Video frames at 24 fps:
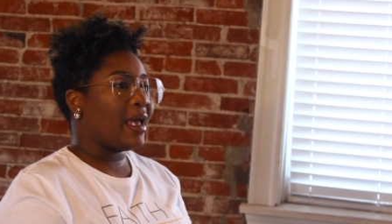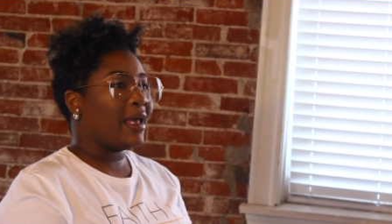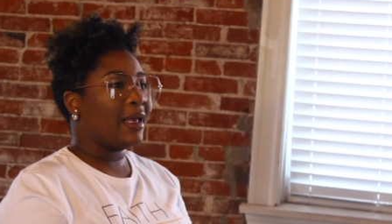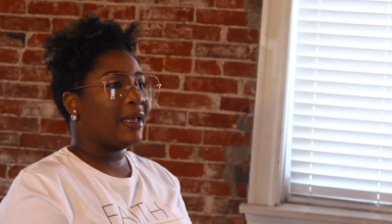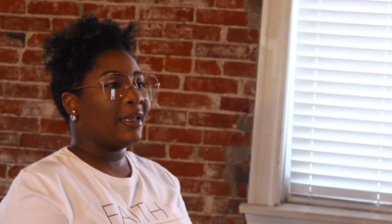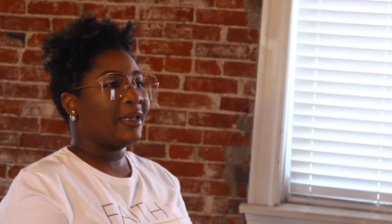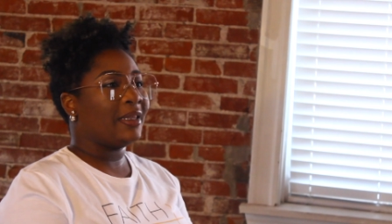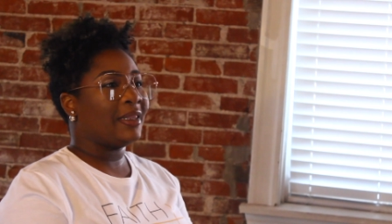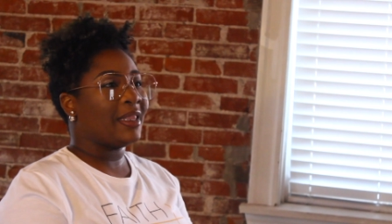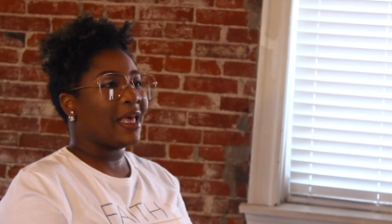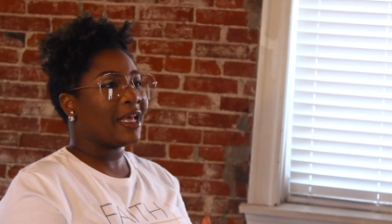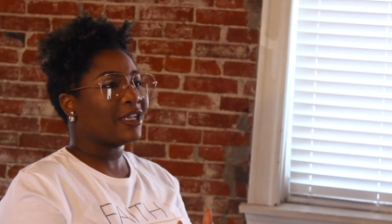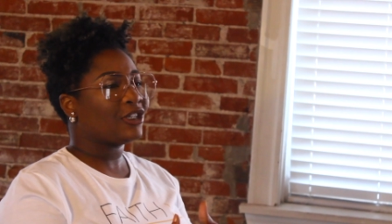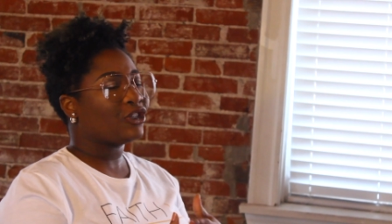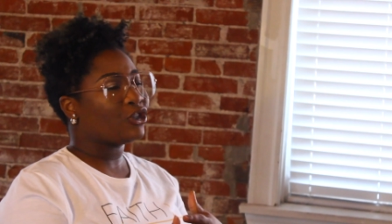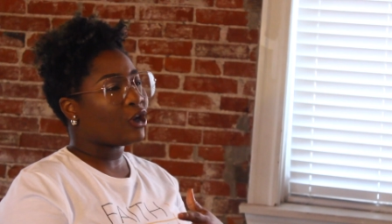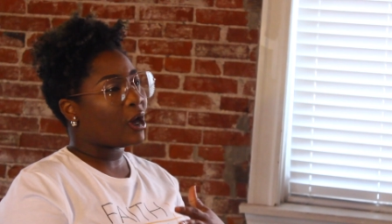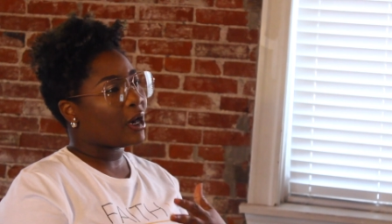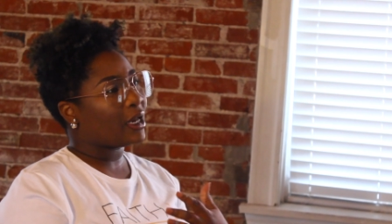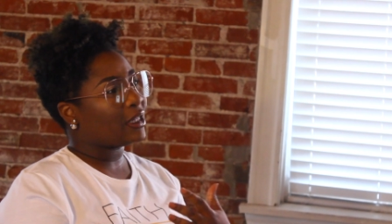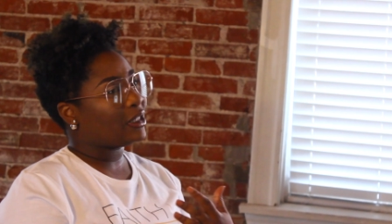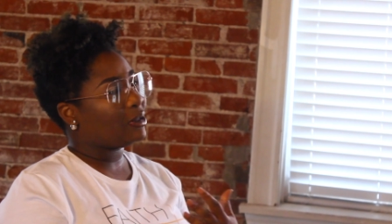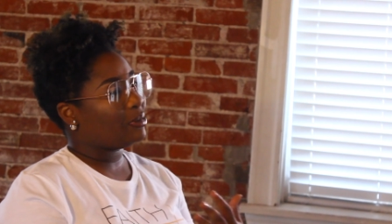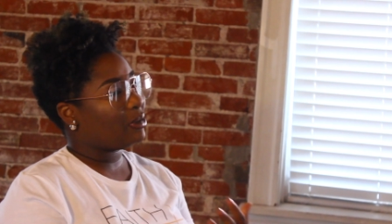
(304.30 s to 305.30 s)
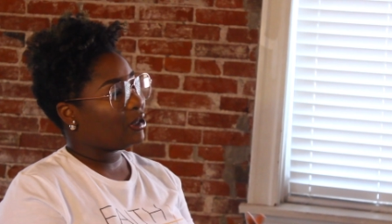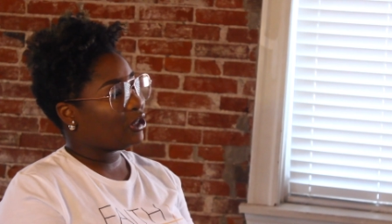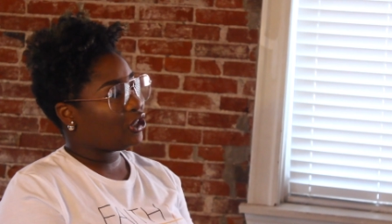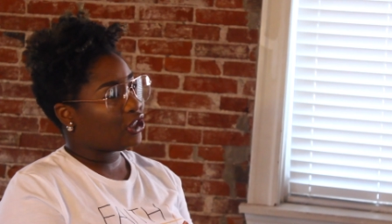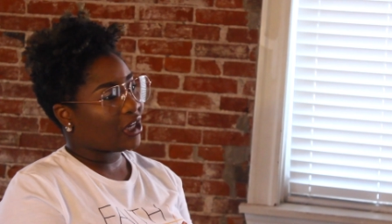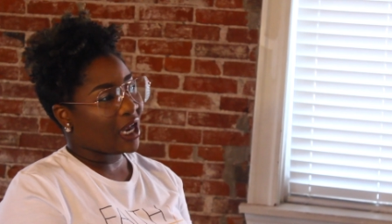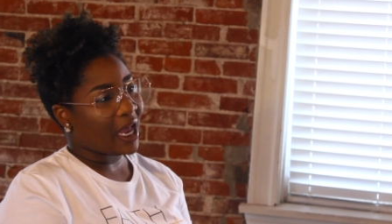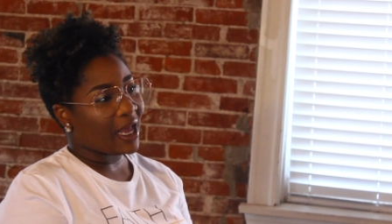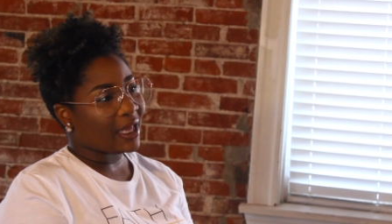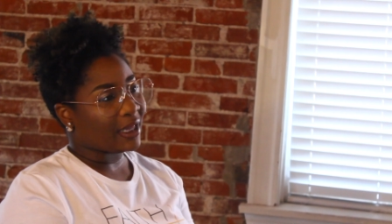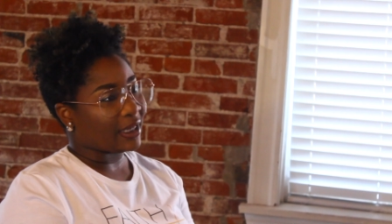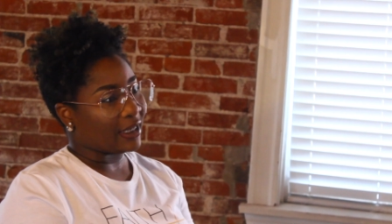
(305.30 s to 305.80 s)
And that started
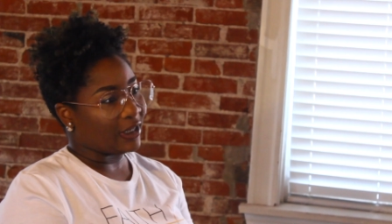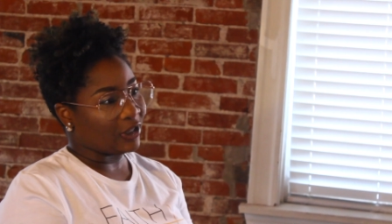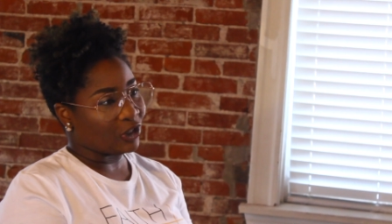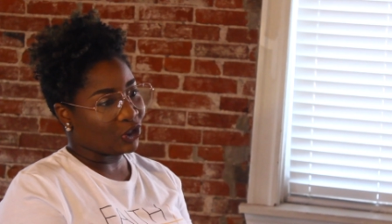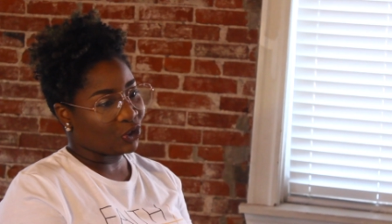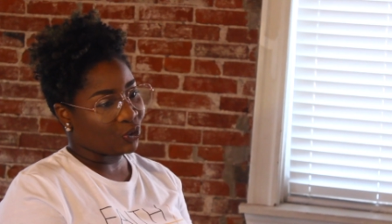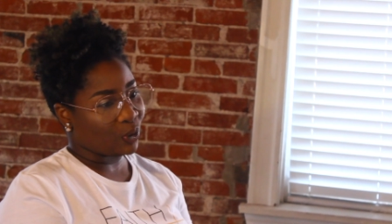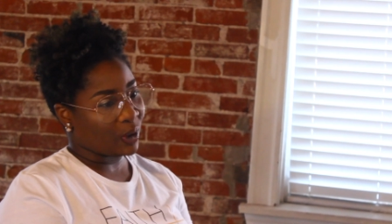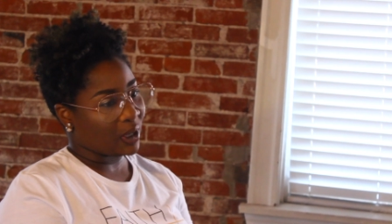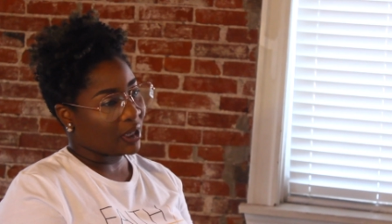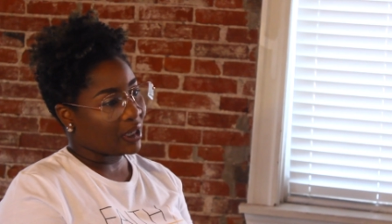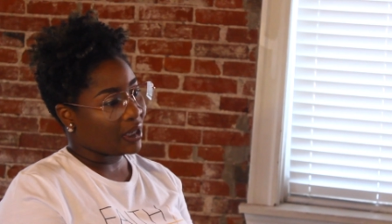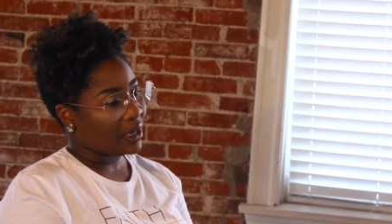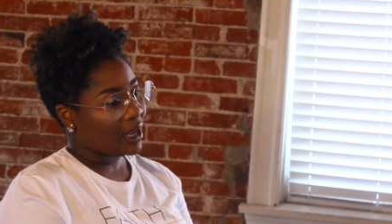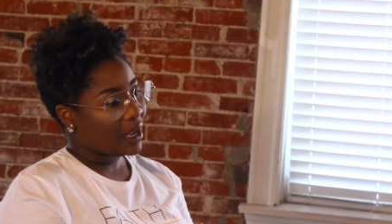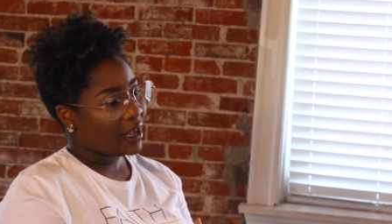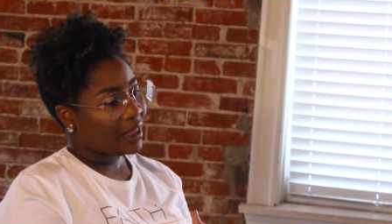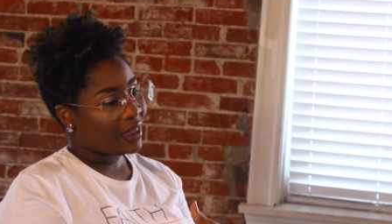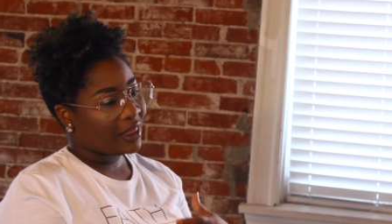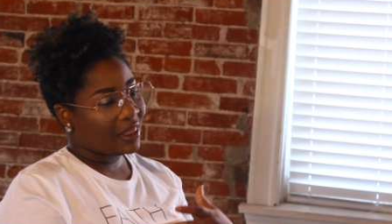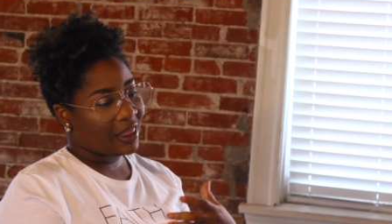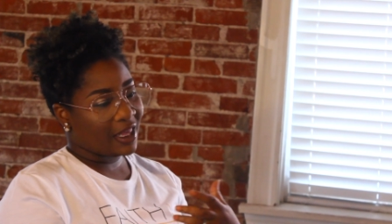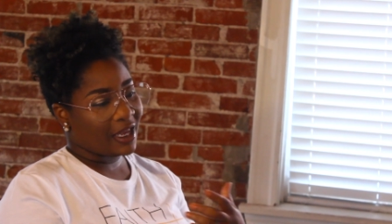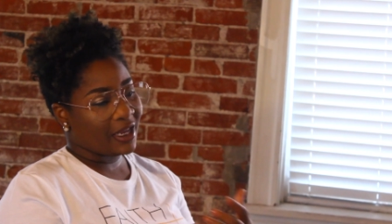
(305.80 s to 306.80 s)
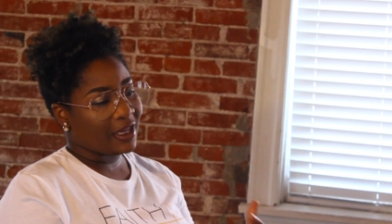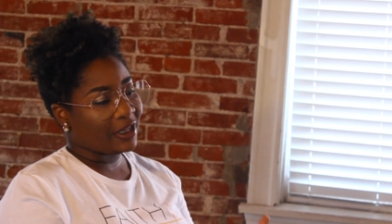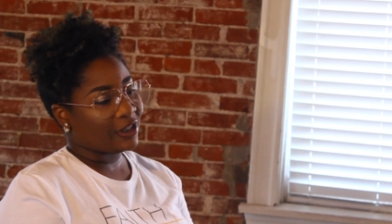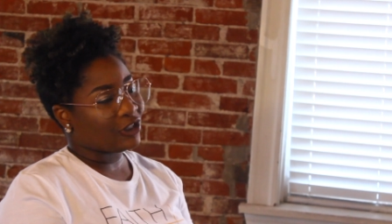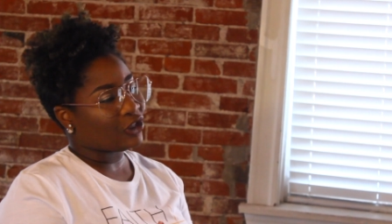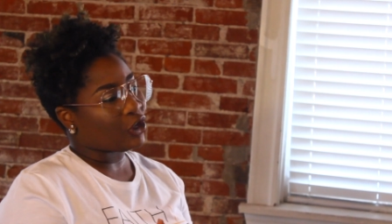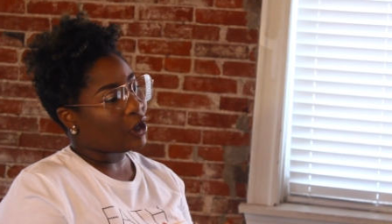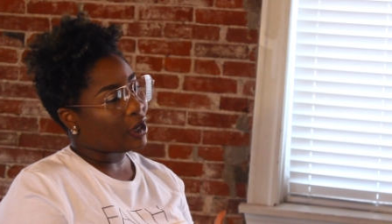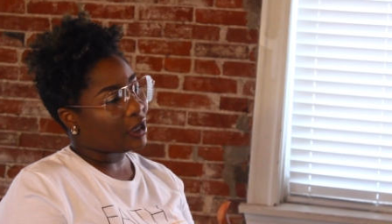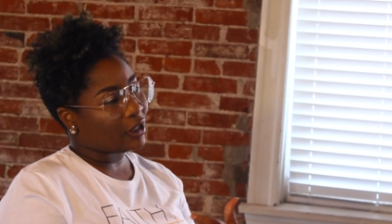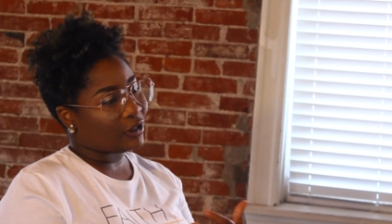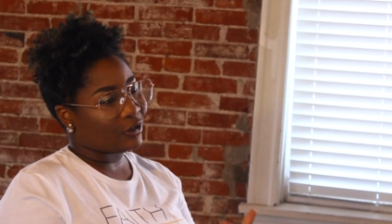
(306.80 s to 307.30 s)
to be challenged when
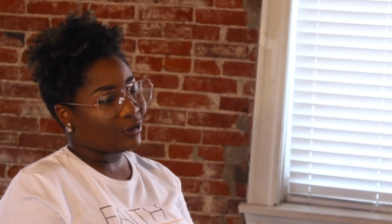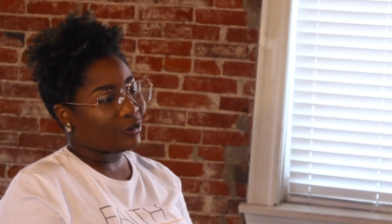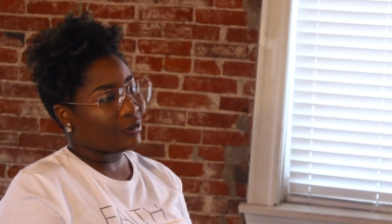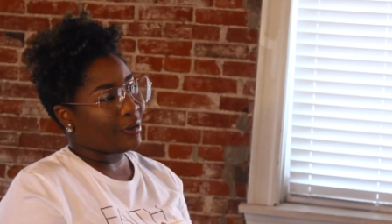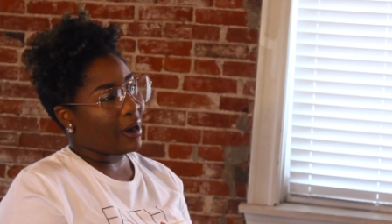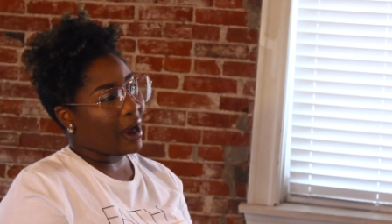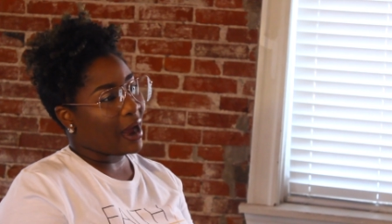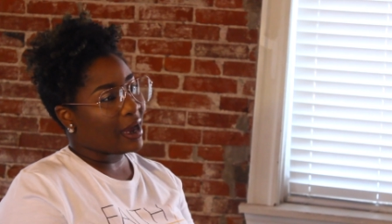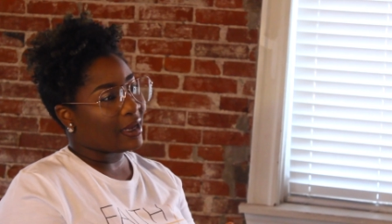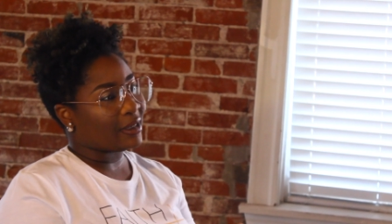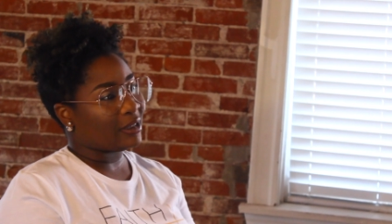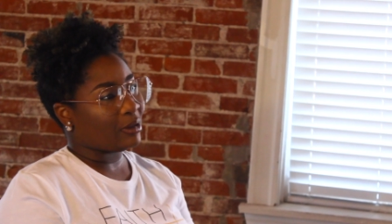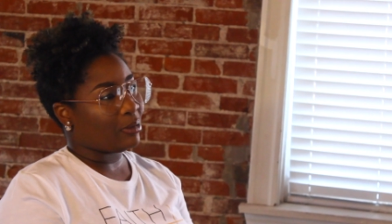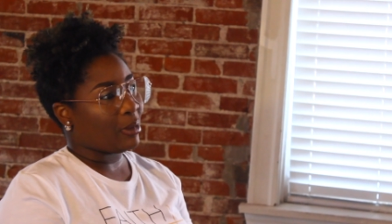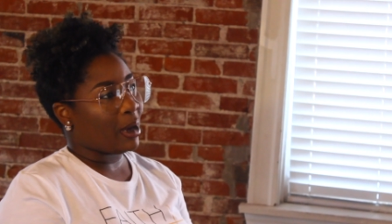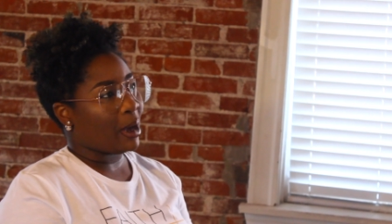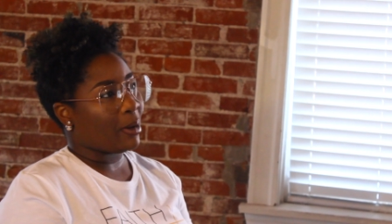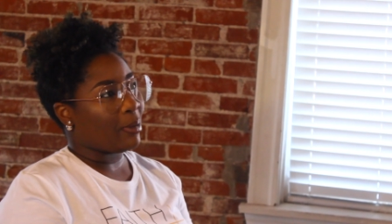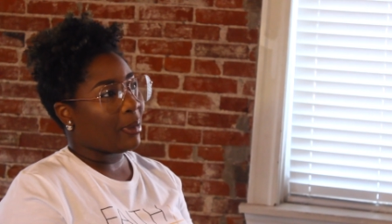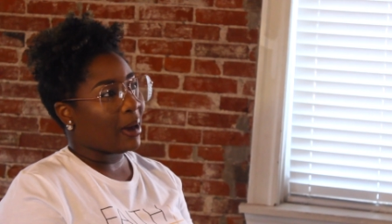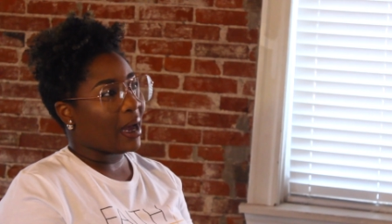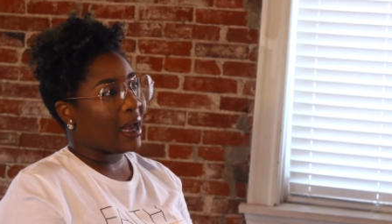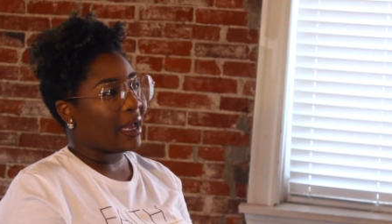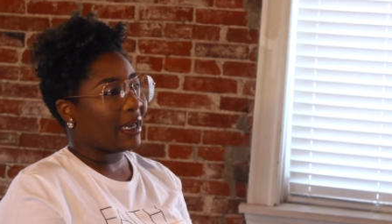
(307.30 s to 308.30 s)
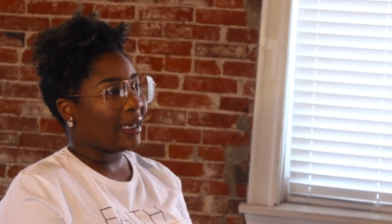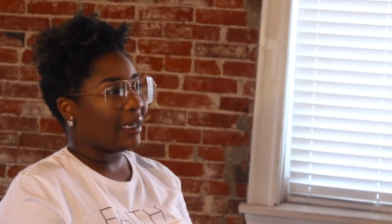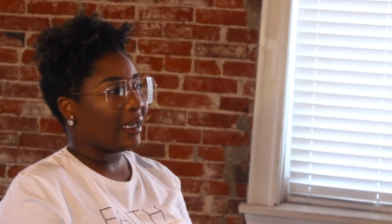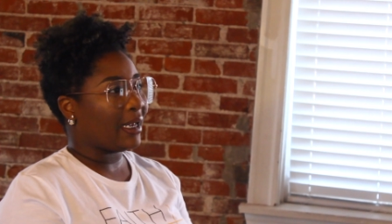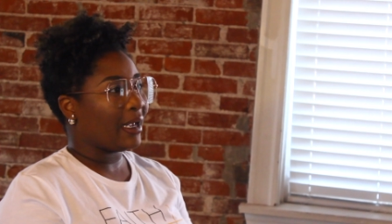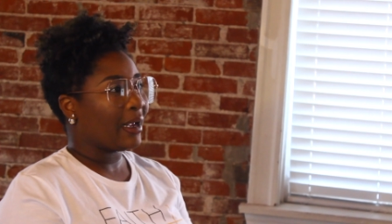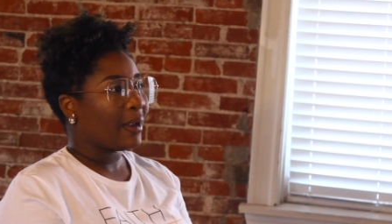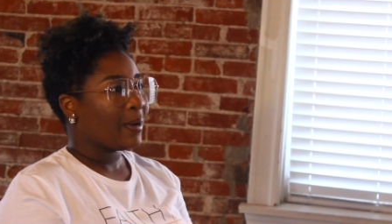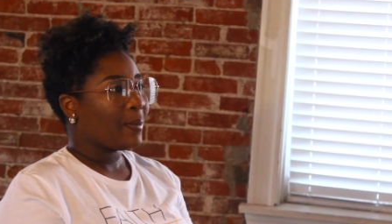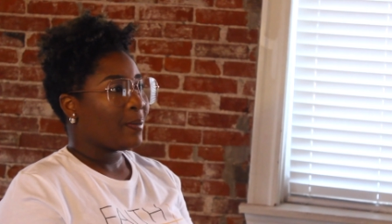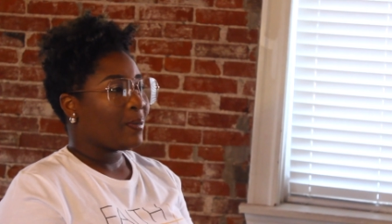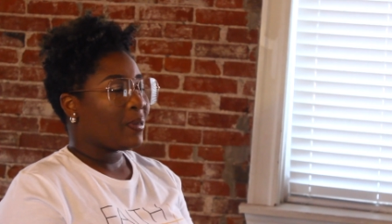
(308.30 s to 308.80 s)
things started to arise in my
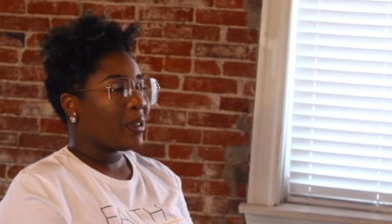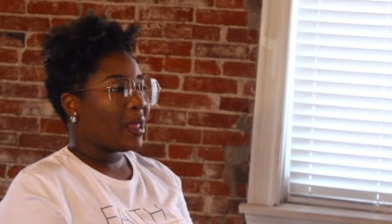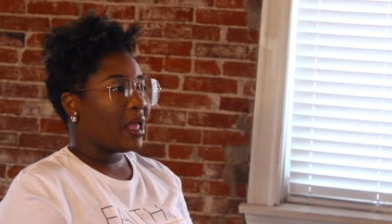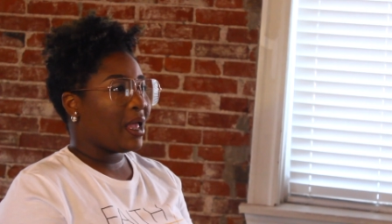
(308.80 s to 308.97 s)
body.